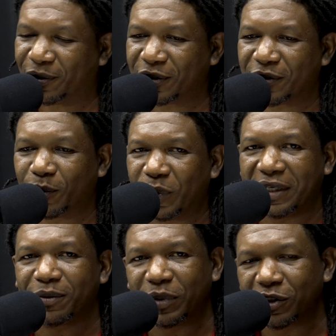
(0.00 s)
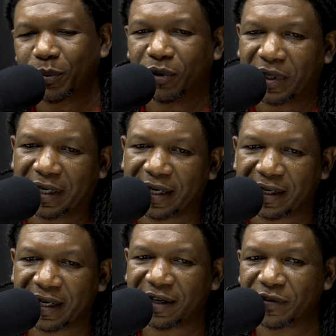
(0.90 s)
so we spoke a lot.
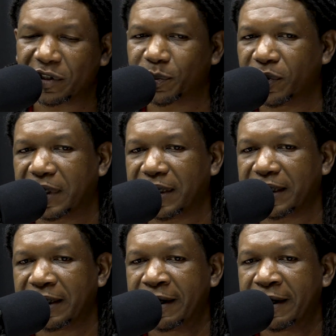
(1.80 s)
A lot of us spoke a lot.